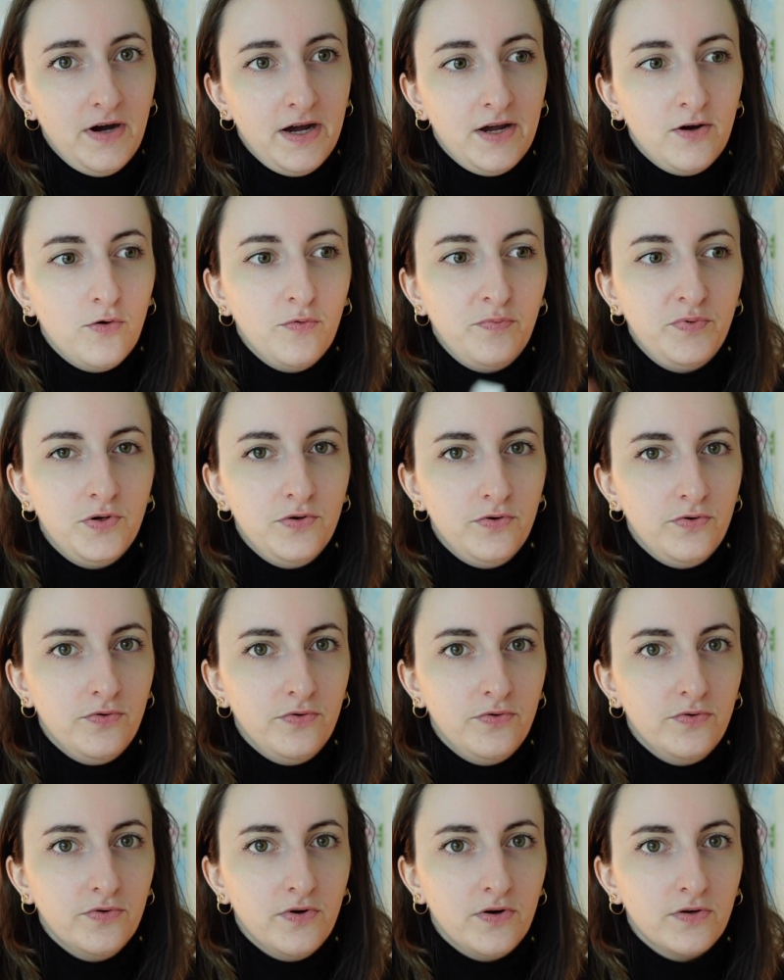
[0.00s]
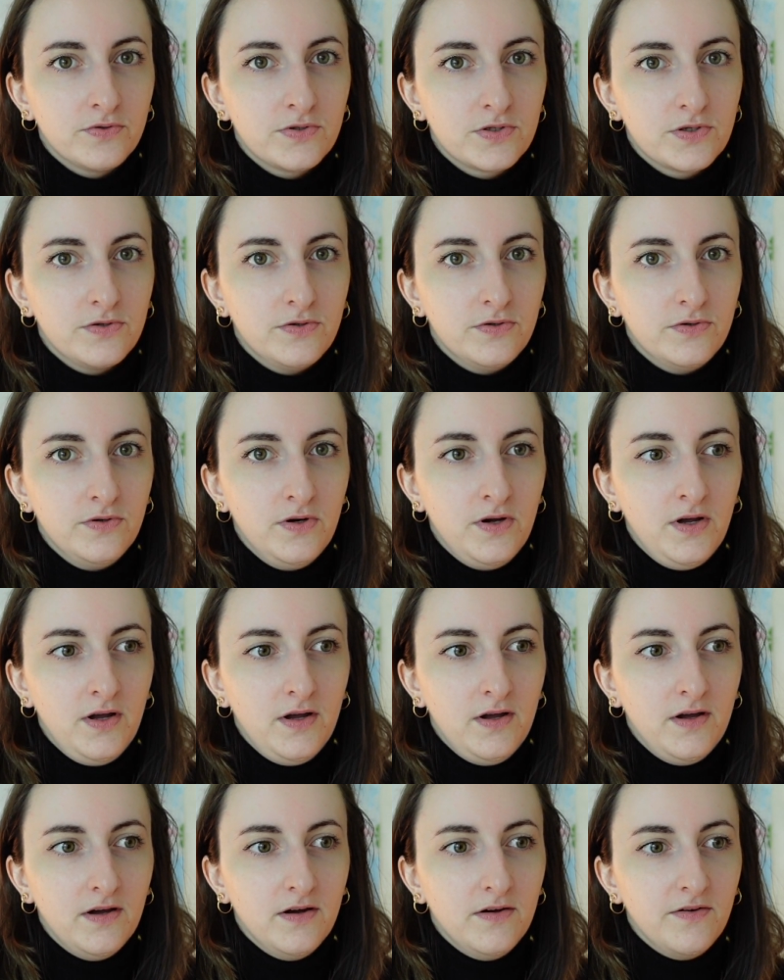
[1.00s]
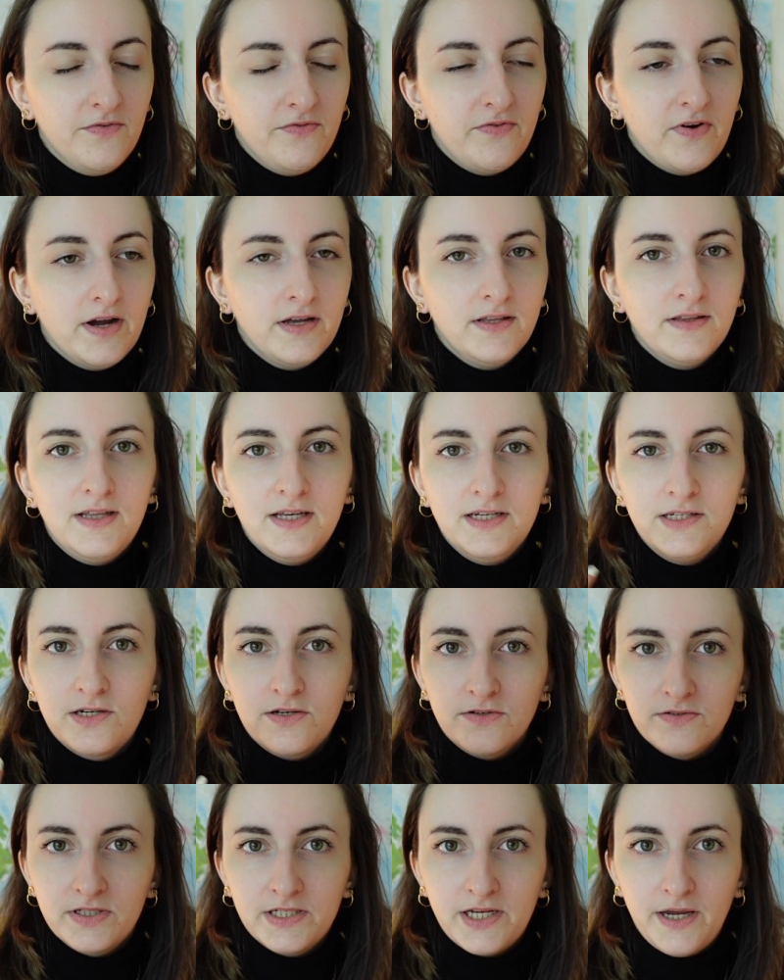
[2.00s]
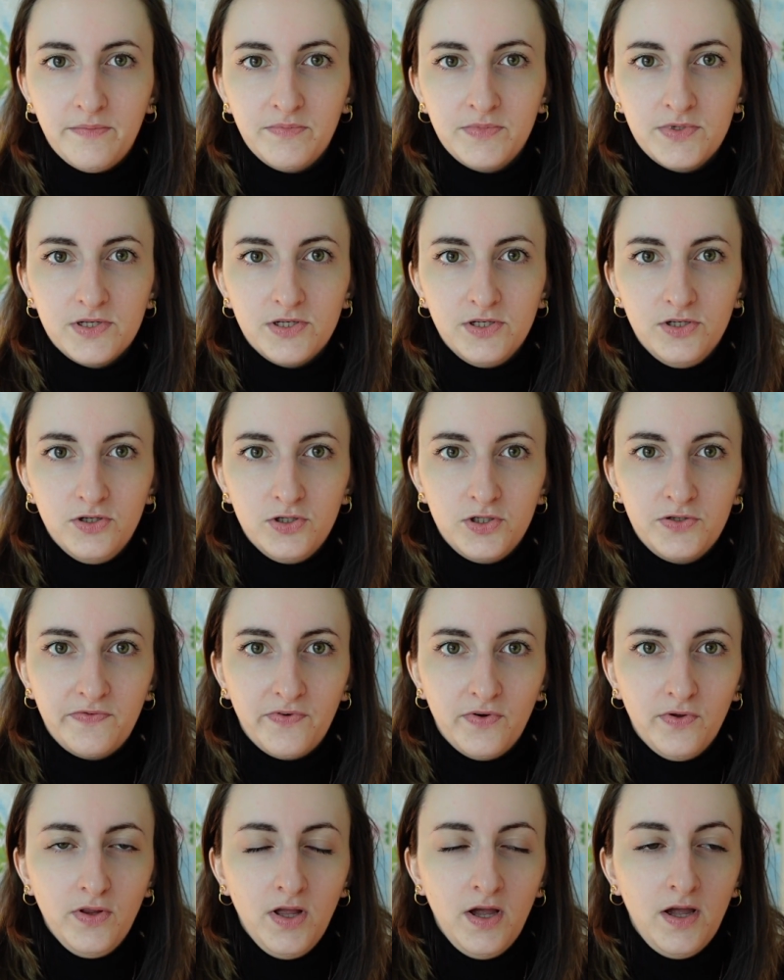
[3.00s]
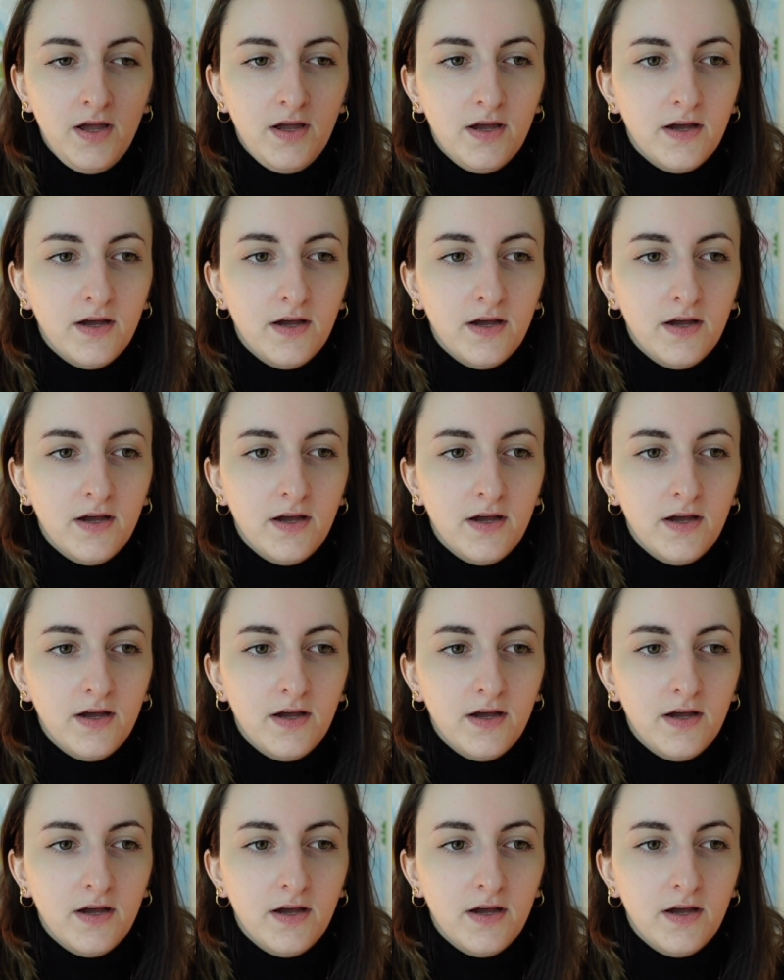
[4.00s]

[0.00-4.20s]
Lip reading: I hope you also find this concept useful.